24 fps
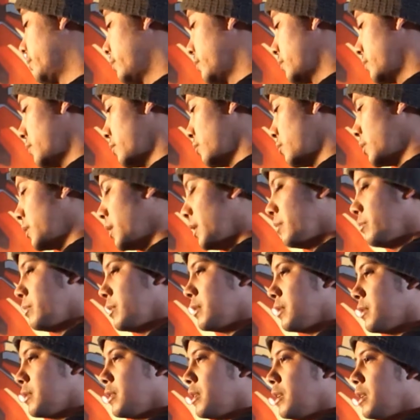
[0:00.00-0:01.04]
with that
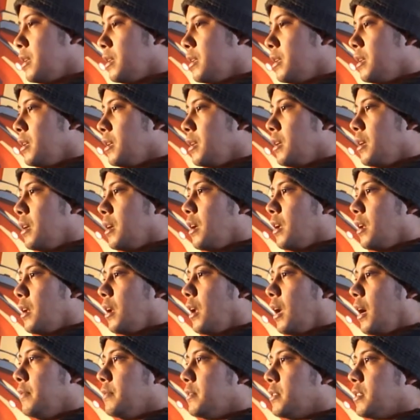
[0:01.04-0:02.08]
being said,
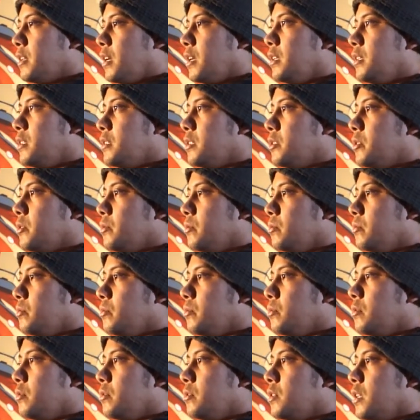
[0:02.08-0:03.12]
I've decided to
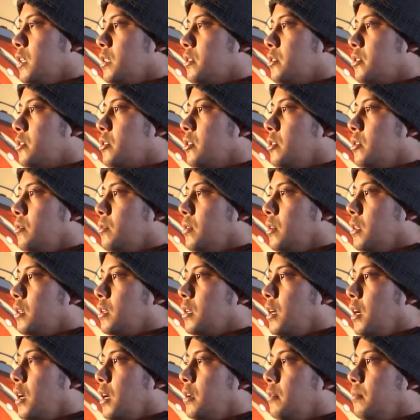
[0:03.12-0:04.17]
take the show and
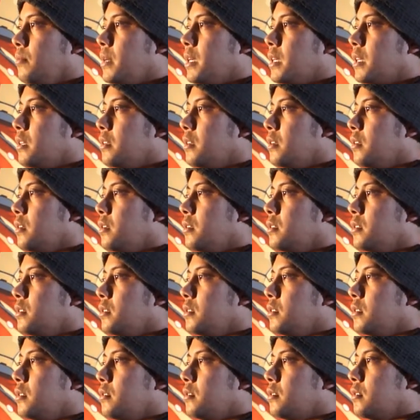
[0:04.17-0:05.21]
kind of make it
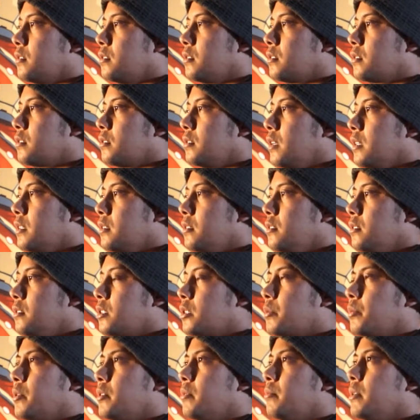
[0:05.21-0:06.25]
slightly
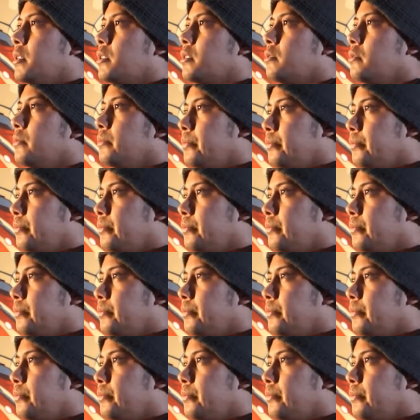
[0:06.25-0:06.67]
experimental.